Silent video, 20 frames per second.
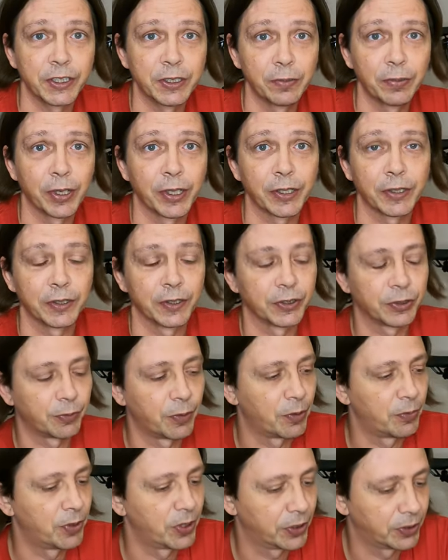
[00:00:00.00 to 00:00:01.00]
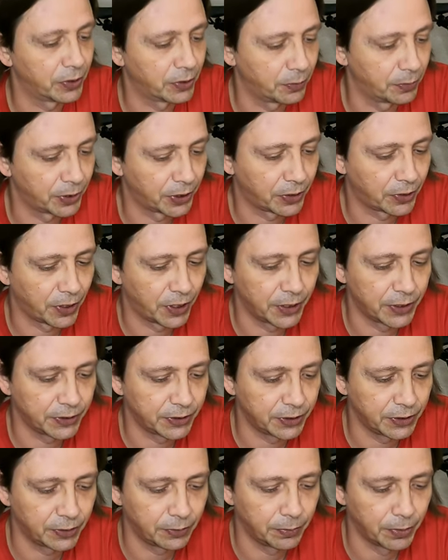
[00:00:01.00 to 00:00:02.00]
an e-biker. This may be a little bit
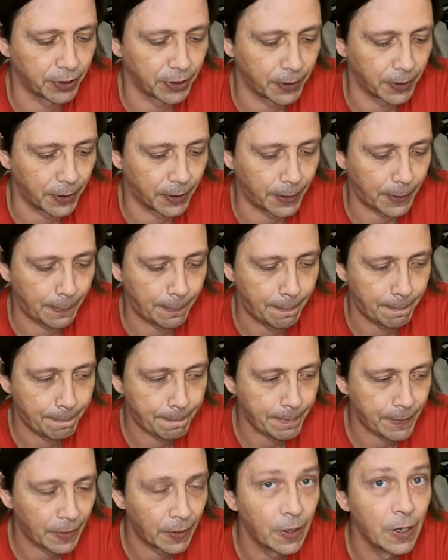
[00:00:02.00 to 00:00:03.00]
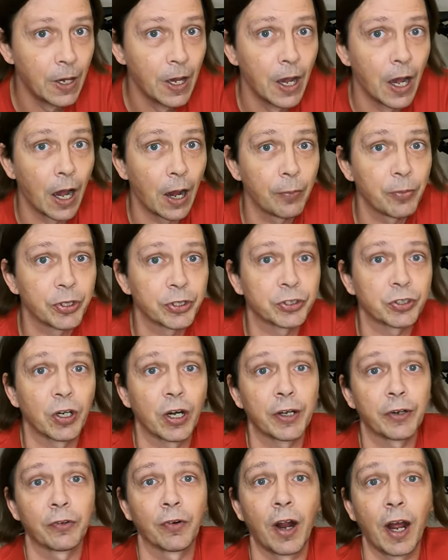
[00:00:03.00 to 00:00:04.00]
crazy, but I'm gonna
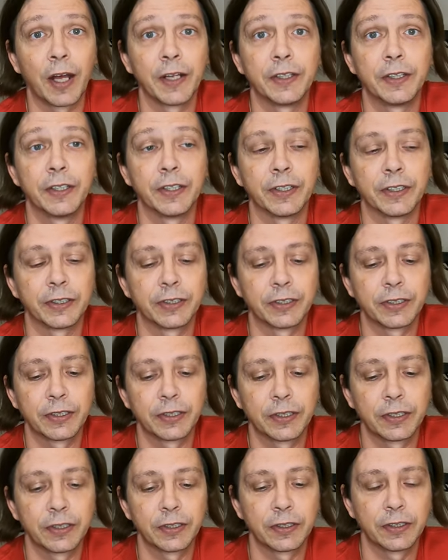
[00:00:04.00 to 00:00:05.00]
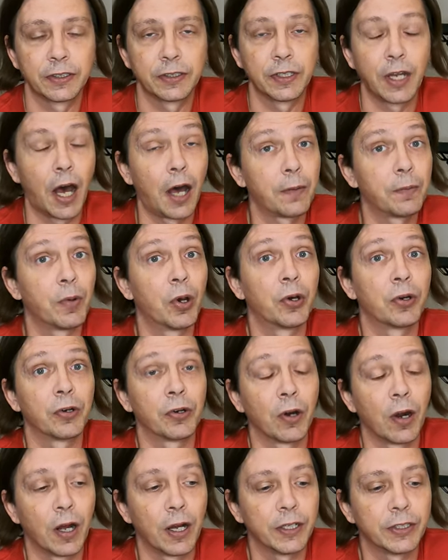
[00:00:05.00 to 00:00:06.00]
try to ride this
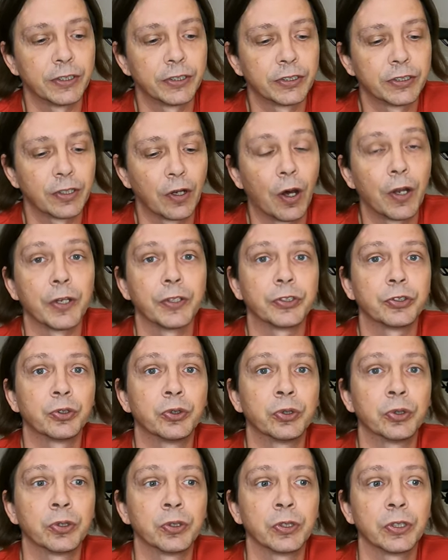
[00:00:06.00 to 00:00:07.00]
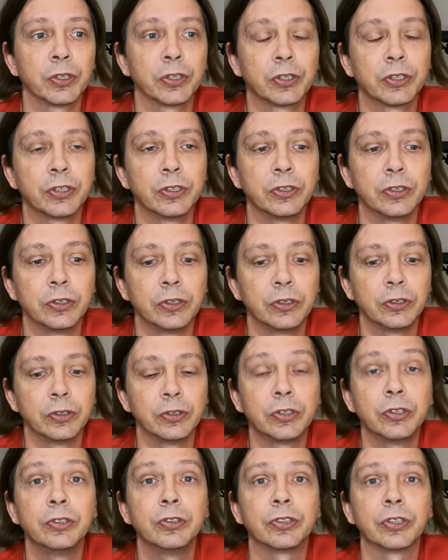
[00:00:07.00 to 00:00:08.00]
non-motorized on a tour
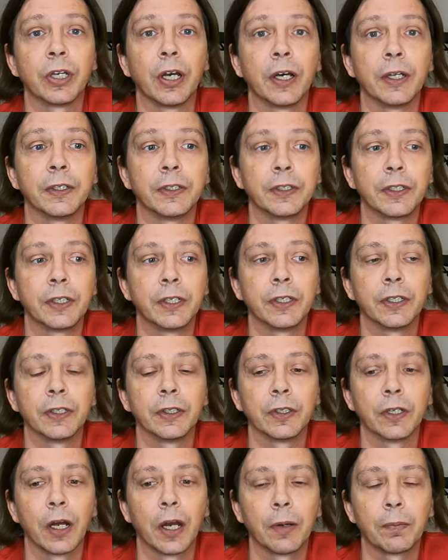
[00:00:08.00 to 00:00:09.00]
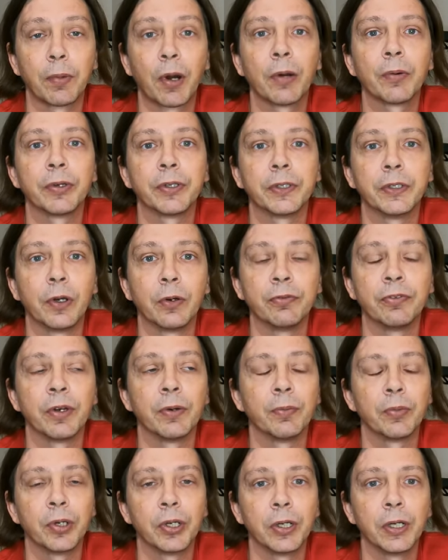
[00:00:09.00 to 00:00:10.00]
to Tucson here, probably
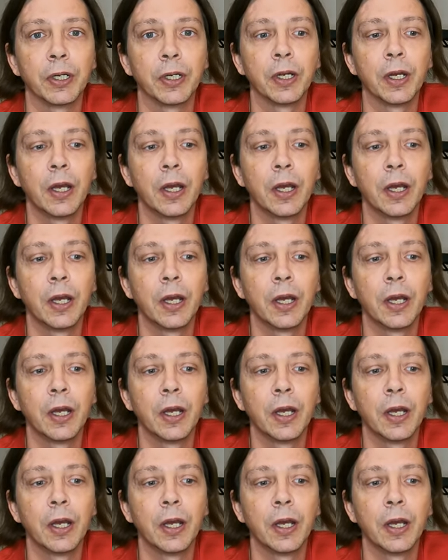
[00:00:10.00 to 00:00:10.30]
November